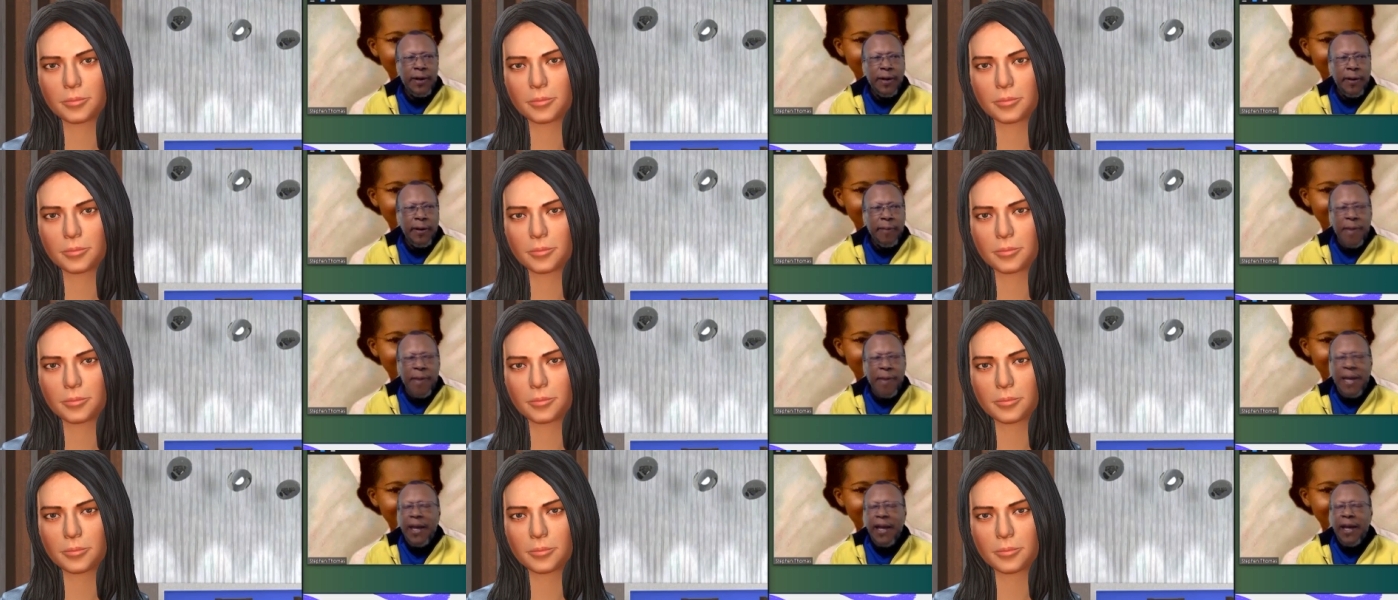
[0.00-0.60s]

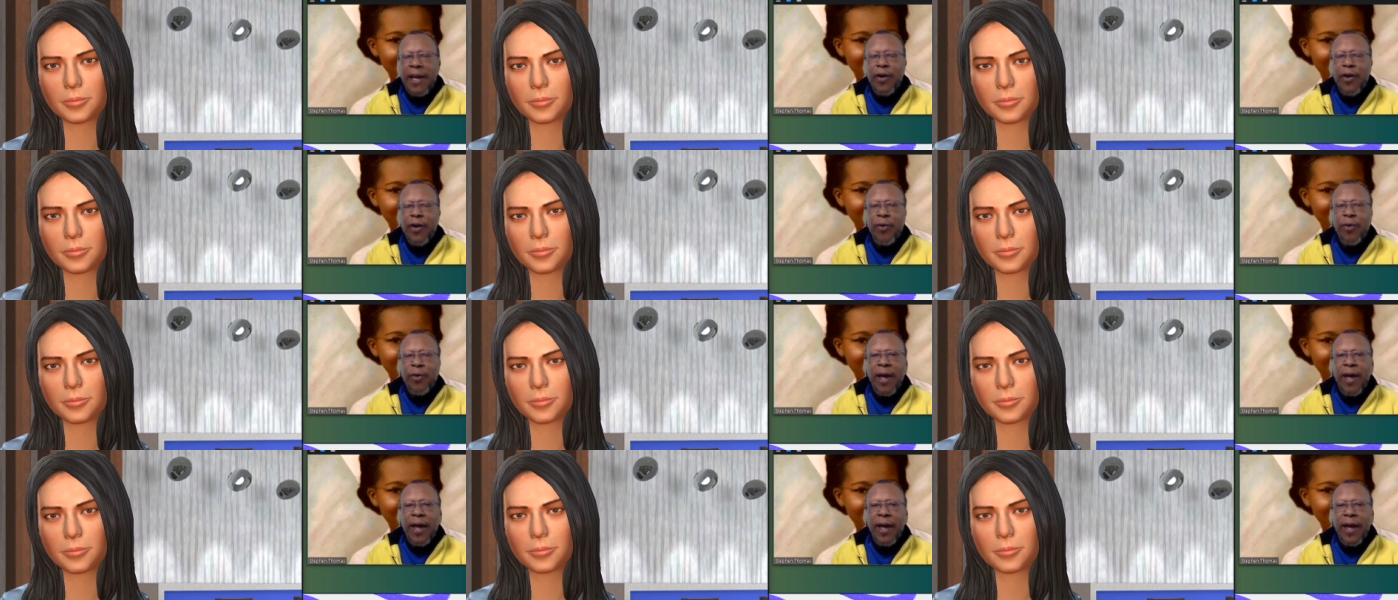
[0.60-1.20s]
Speaker 1: making it
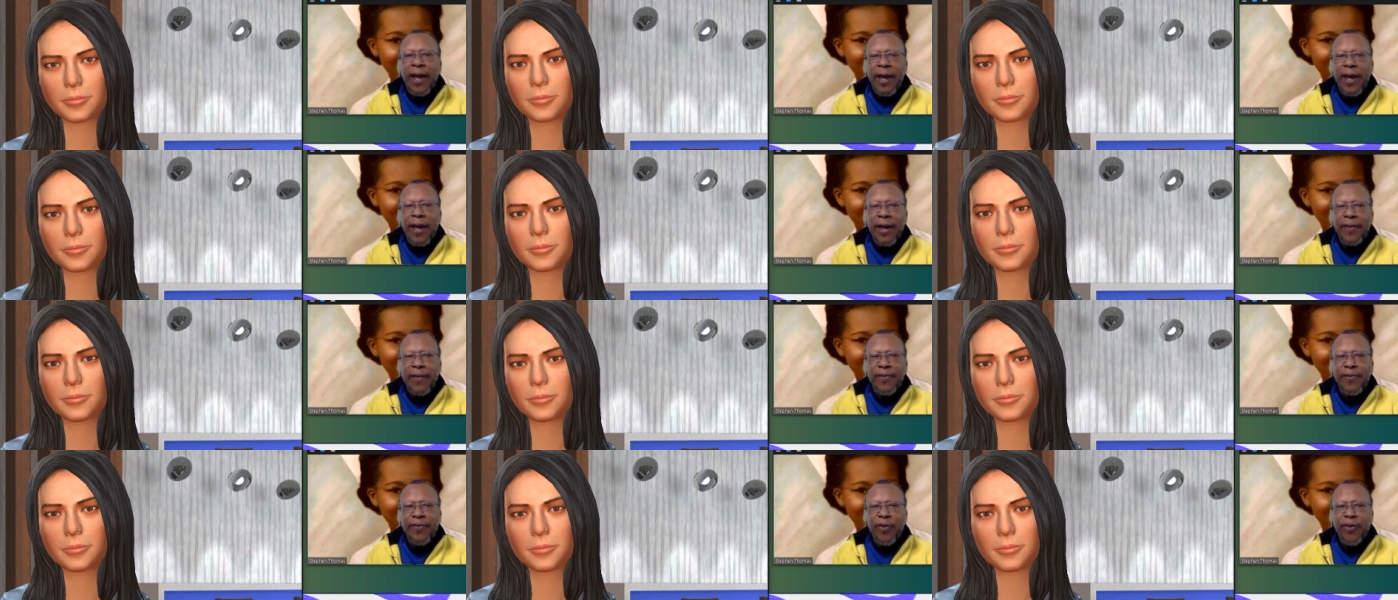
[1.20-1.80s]
okay
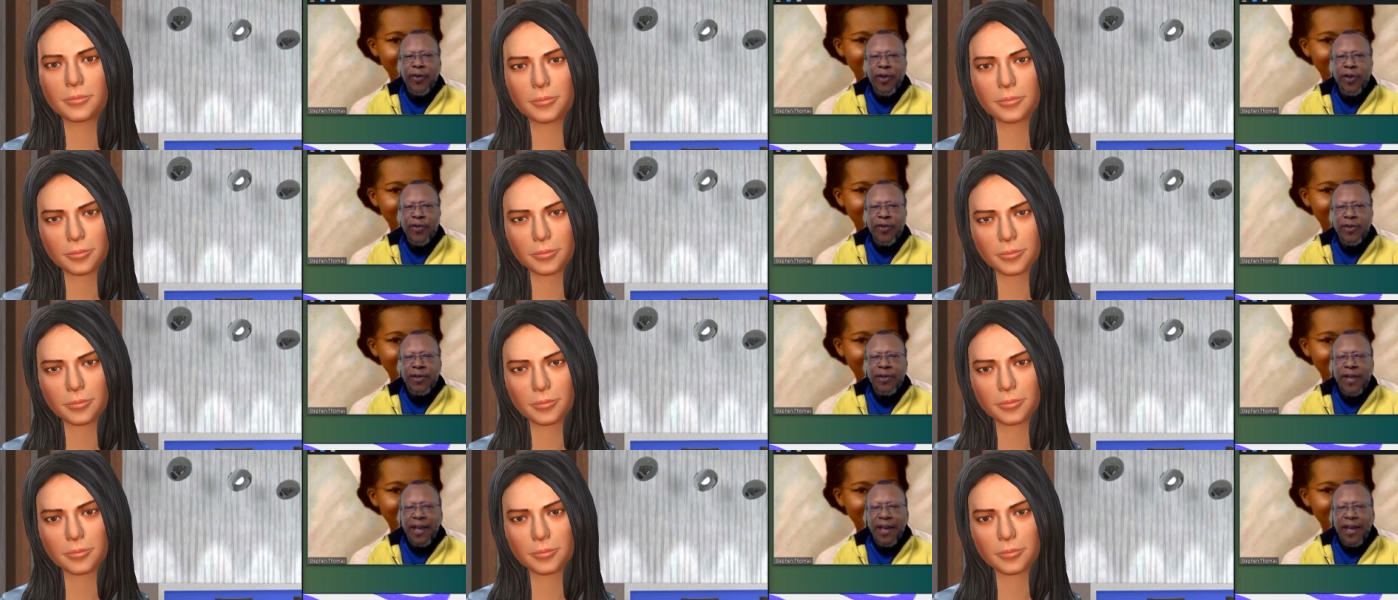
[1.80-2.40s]
for us to
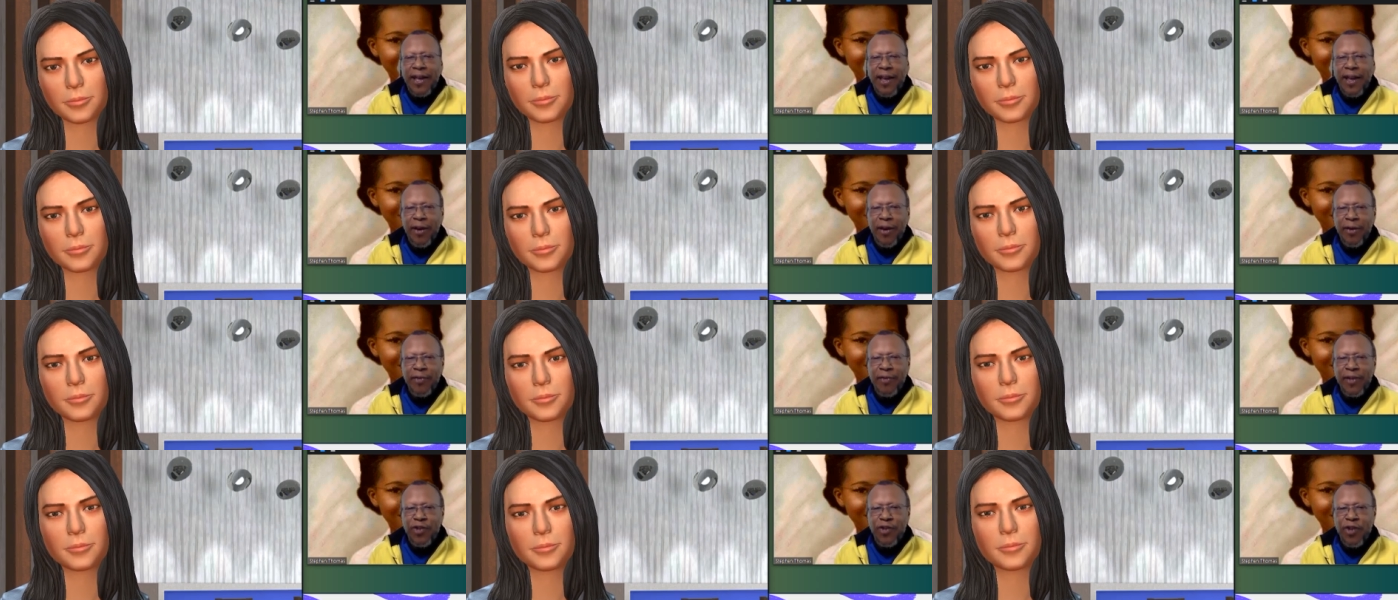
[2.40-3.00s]
take care of
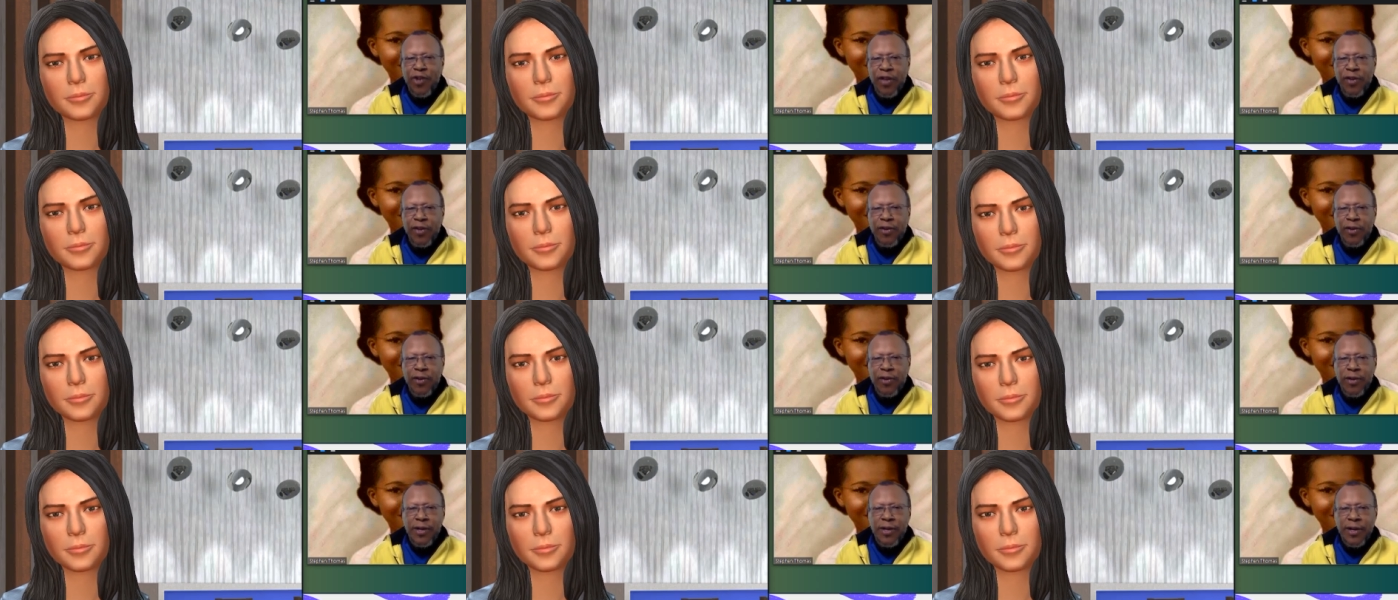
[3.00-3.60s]
each other
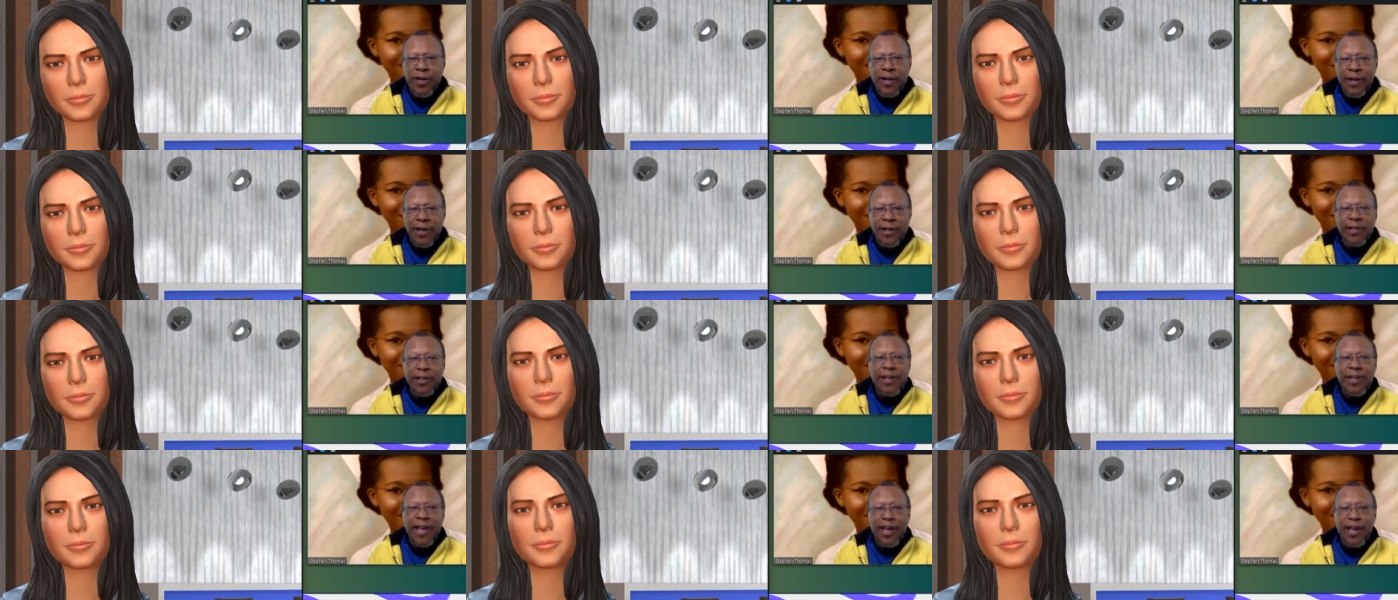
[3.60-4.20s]
and to
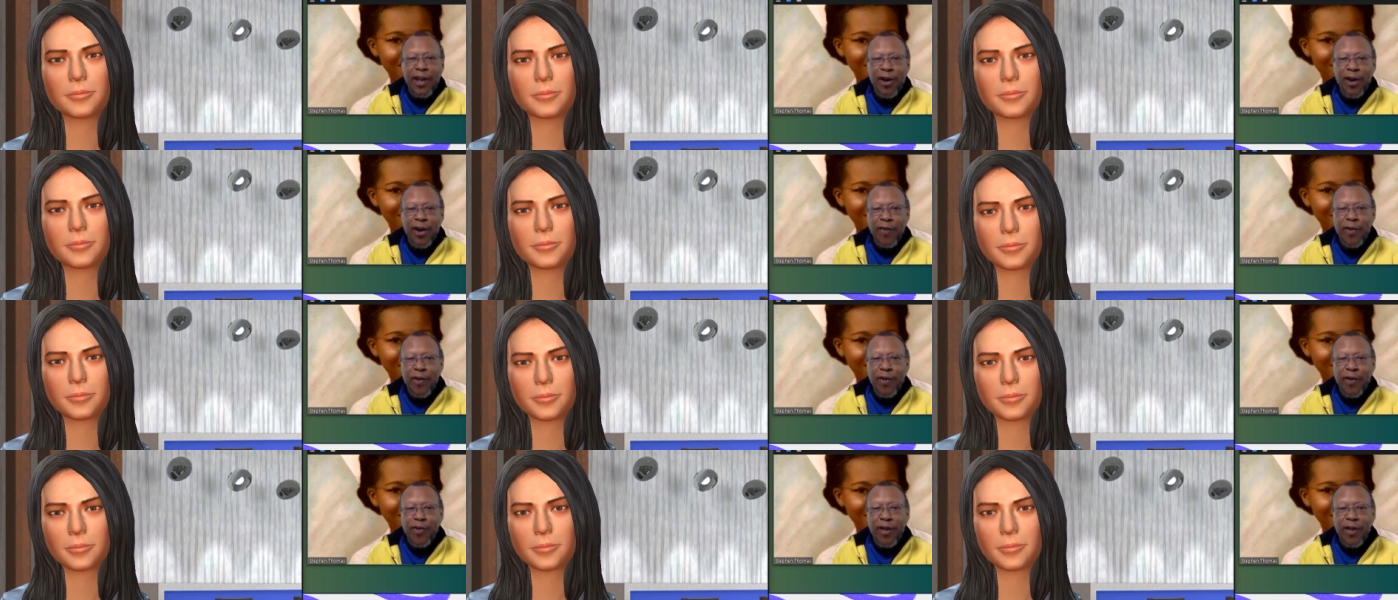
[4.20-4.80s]
take care of
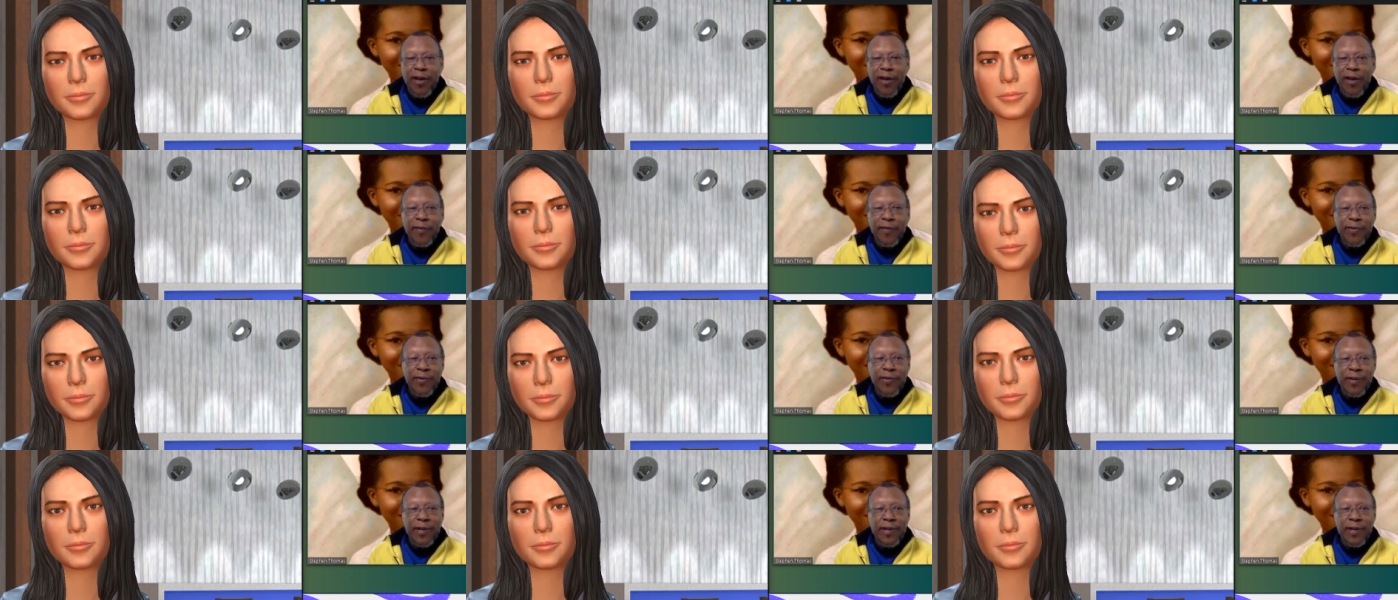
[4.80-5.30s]
ourselves.